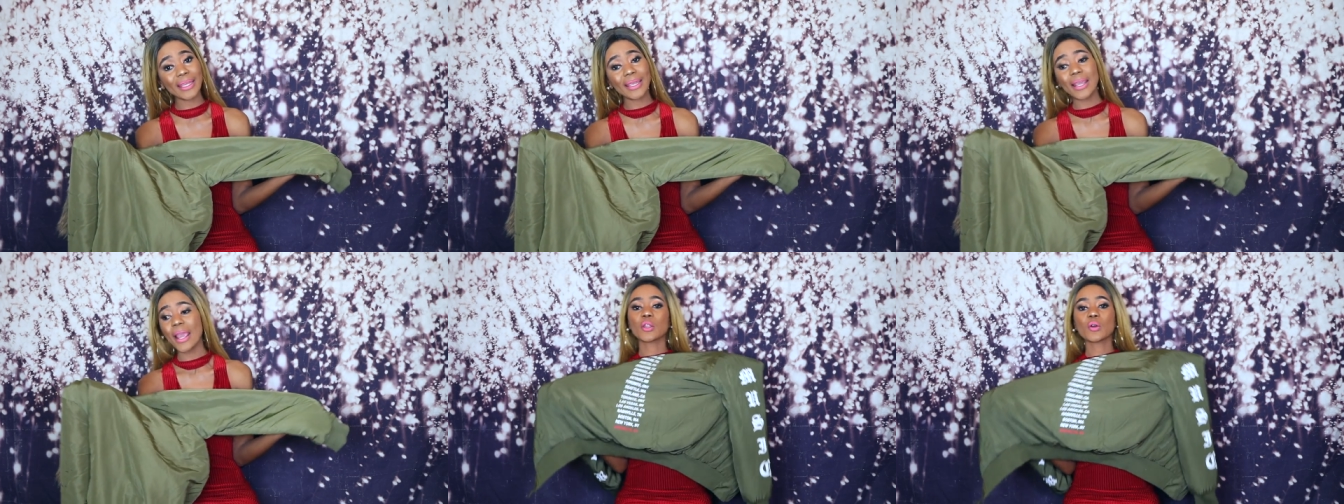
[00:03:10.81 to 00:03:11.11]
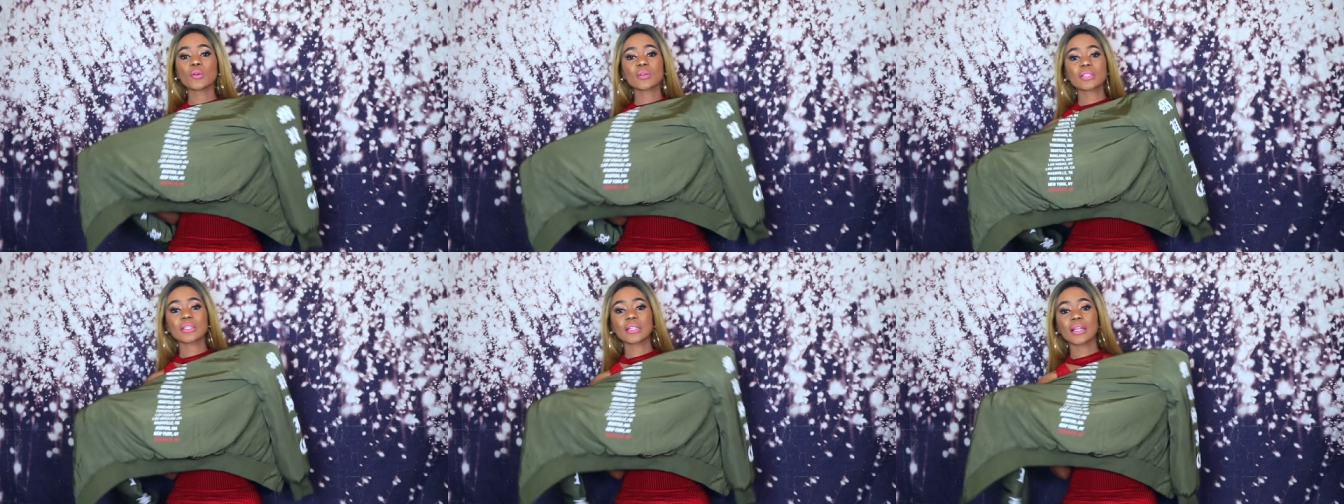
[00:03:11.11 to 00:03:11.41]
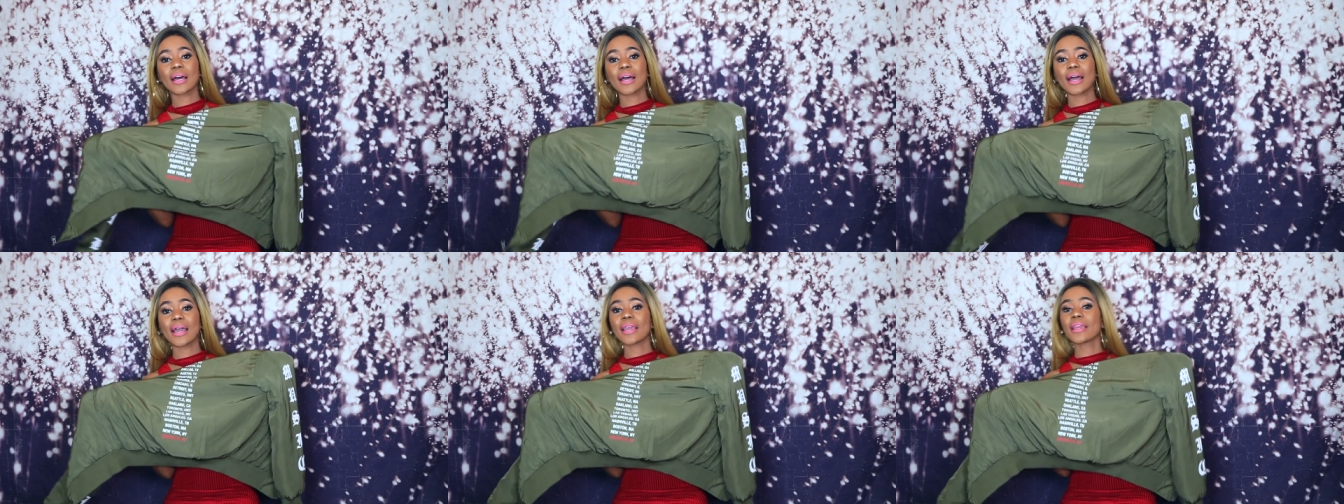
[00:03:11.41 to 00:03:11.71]
It looks
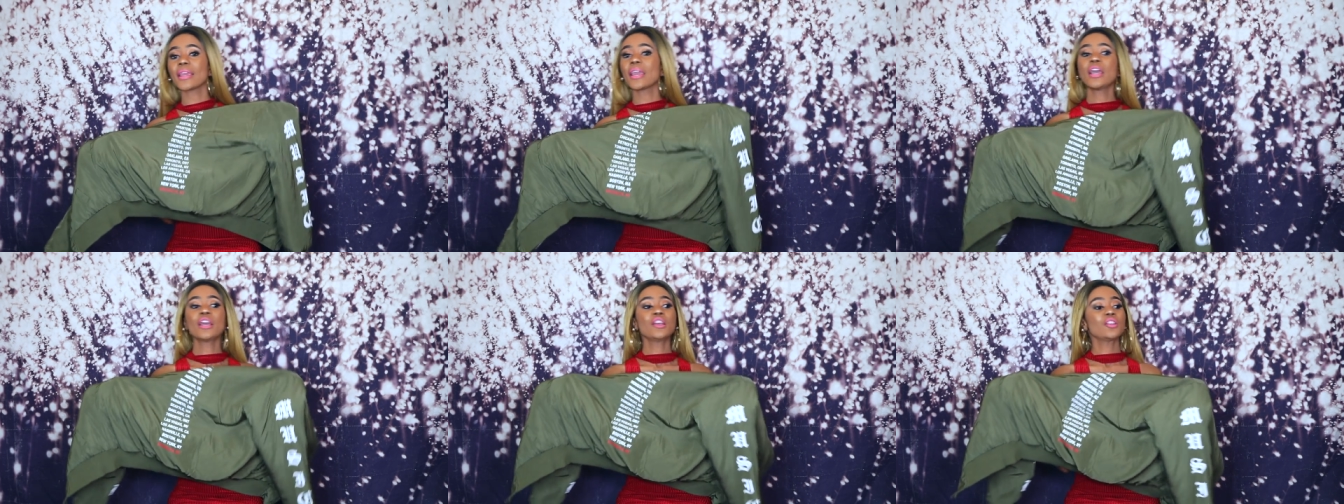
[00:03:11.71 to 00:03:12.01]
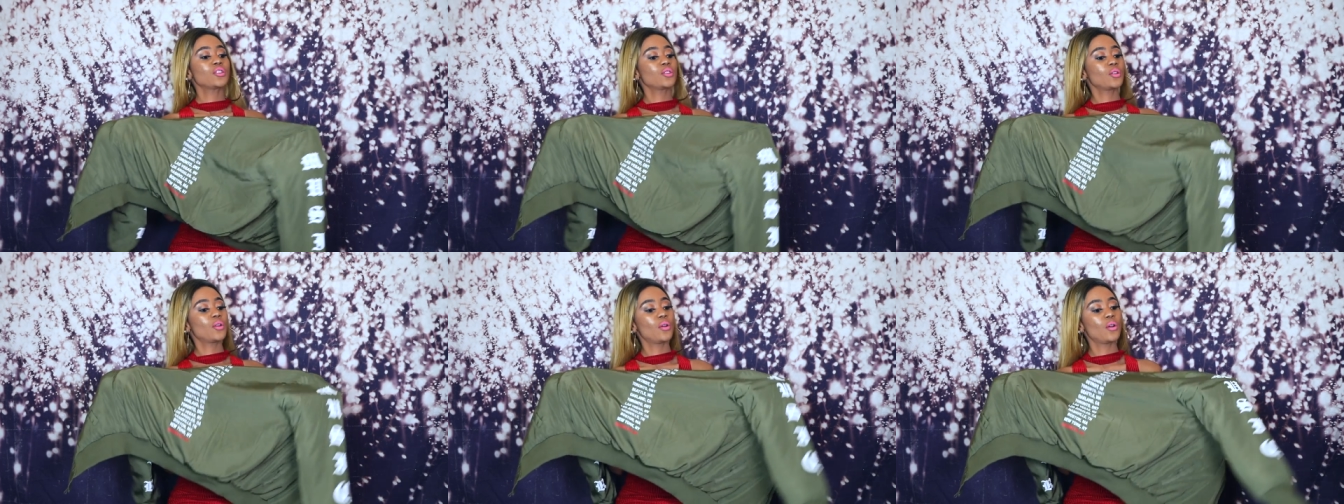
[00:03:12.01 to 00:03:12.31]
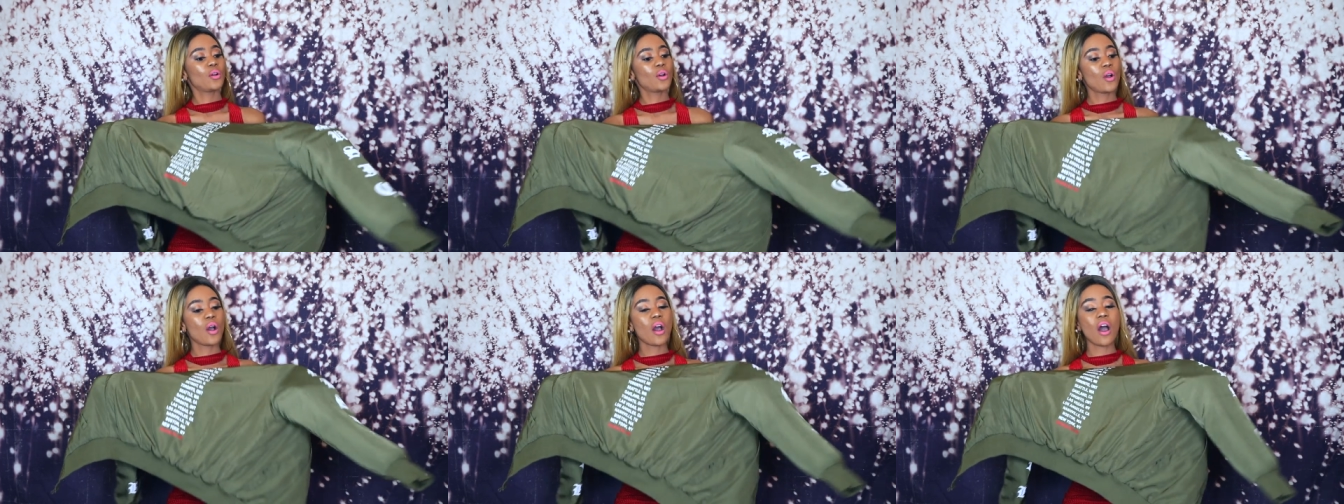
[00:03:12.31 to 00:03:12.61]
like,
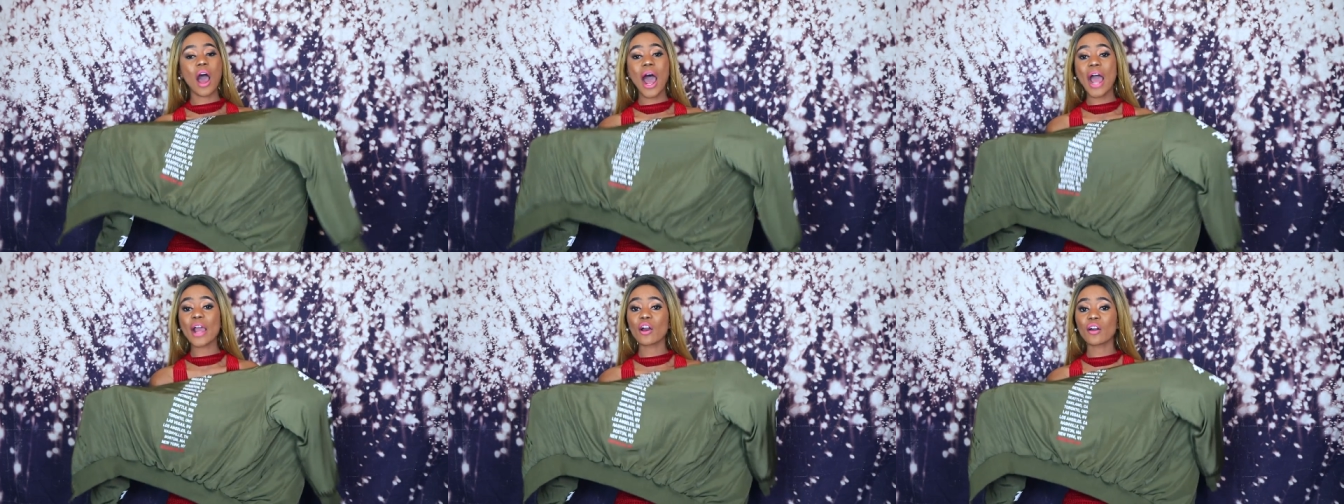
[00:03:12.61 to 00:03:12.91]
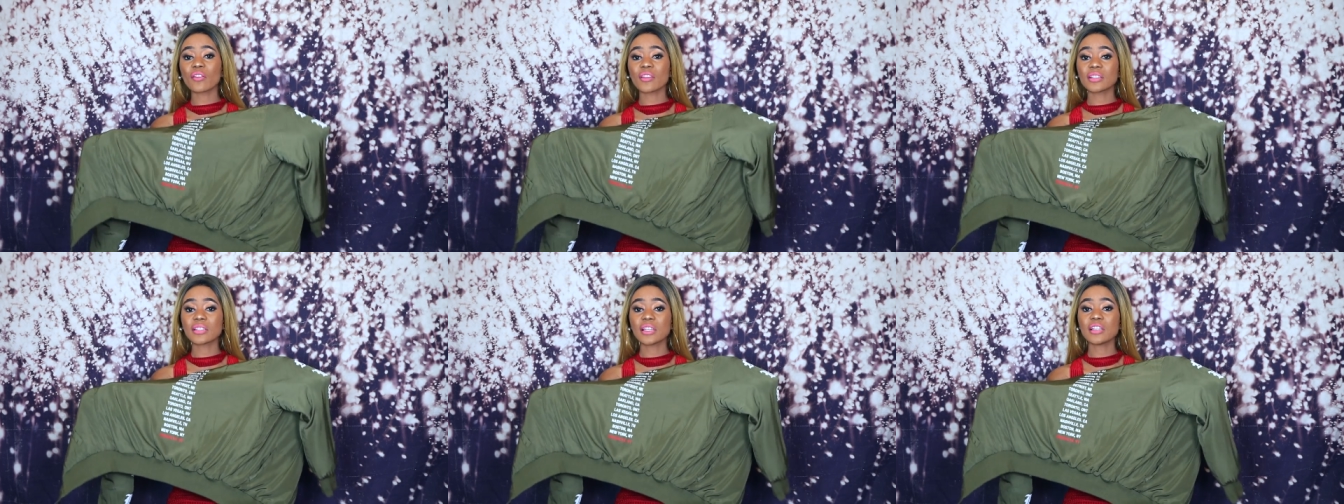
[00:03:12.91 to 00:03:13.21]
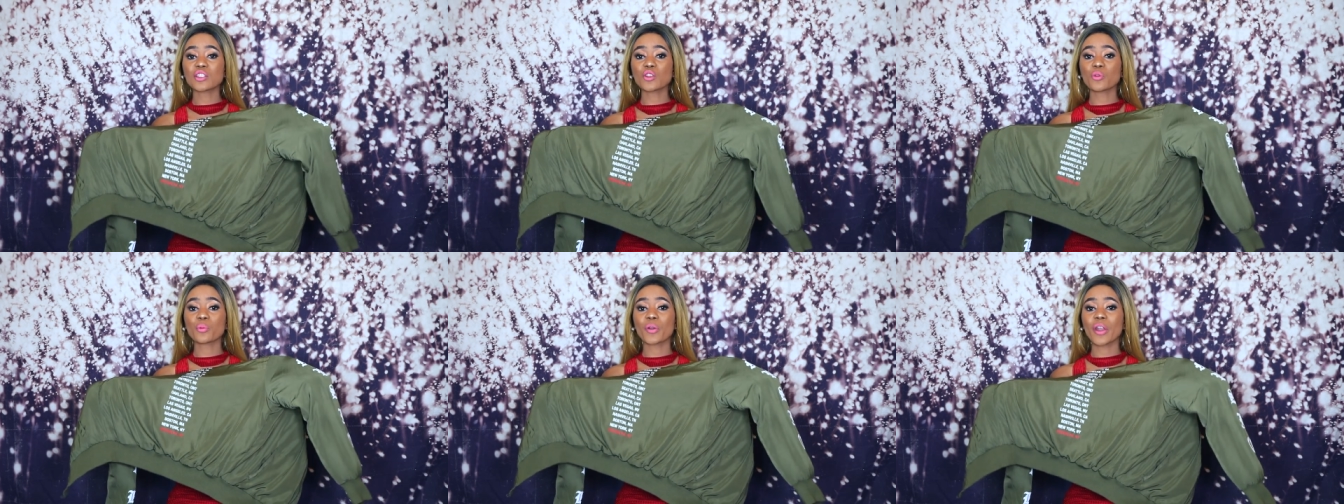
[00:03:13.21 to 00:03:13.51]
so I got this in
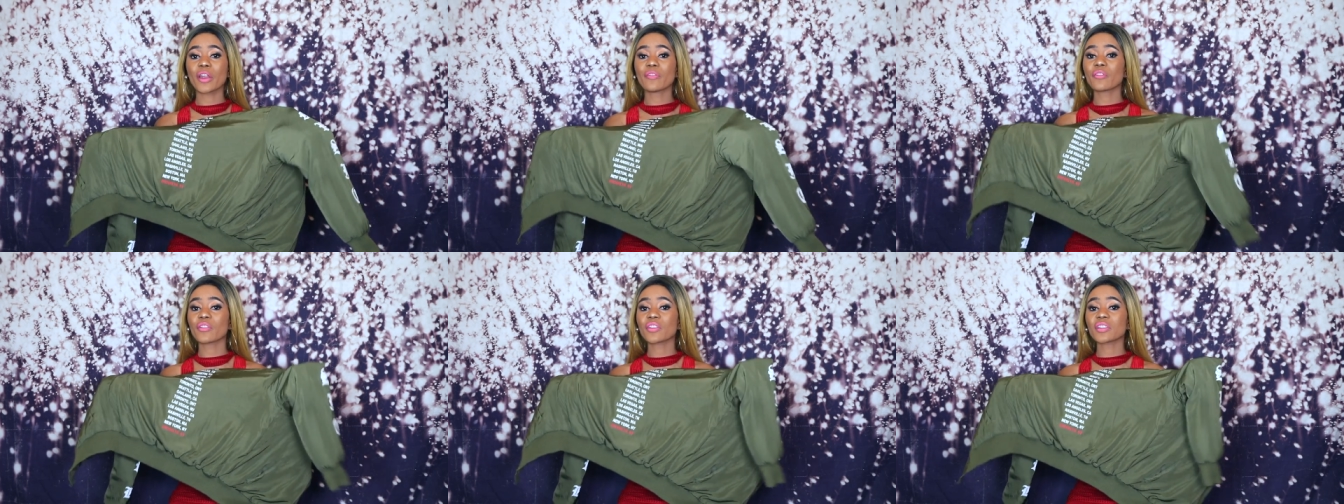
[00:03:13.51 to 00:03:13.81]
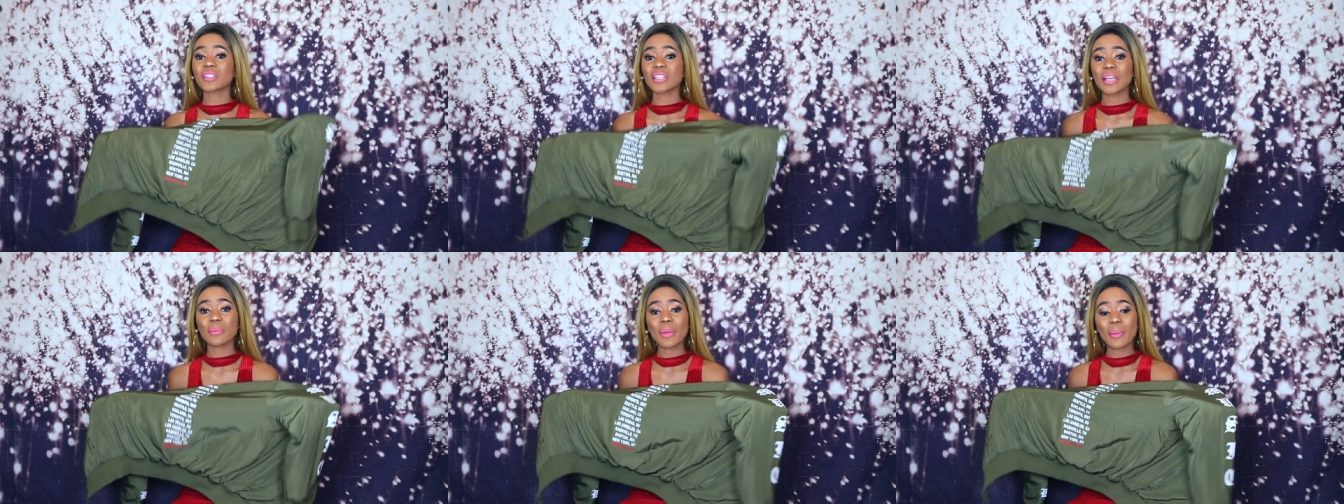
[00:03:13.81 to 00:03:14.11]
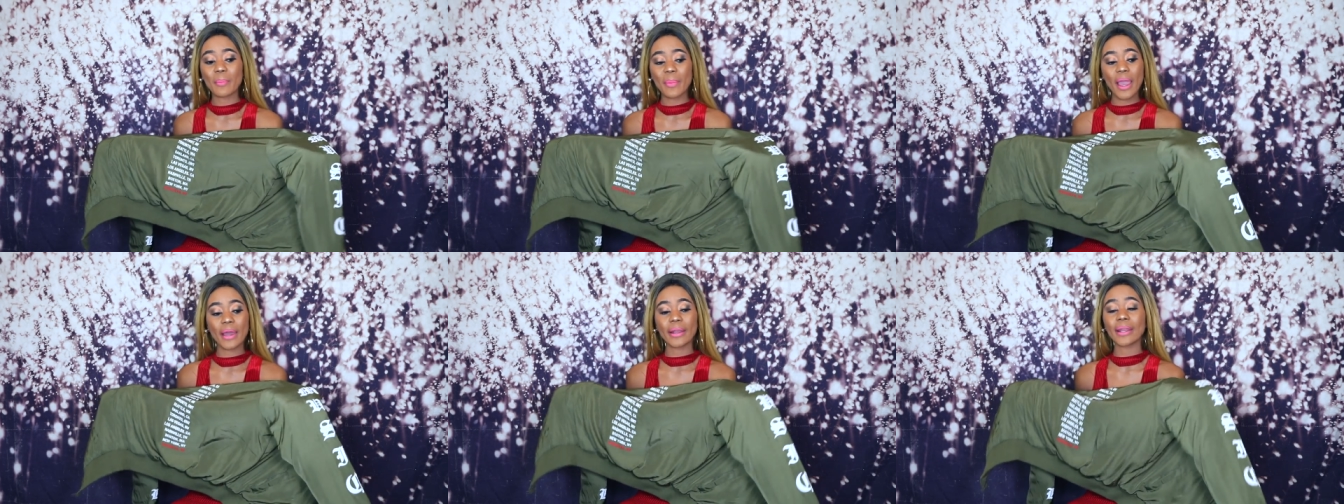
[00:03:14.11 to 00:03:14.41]
Supre for the same
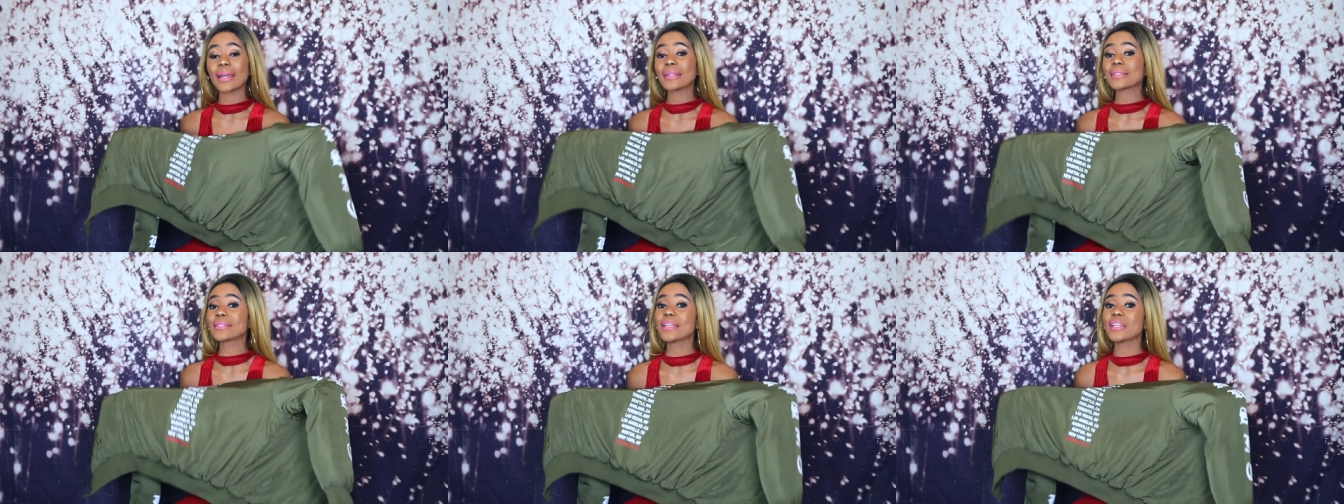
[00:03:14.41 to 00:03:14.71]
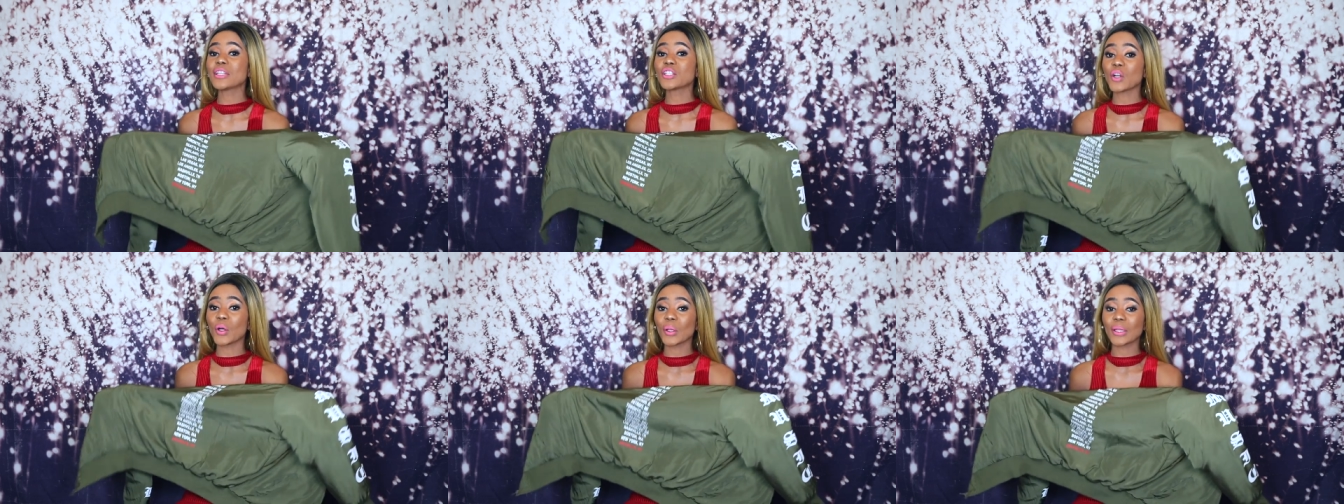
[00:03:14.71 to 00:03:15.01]
amount, $19.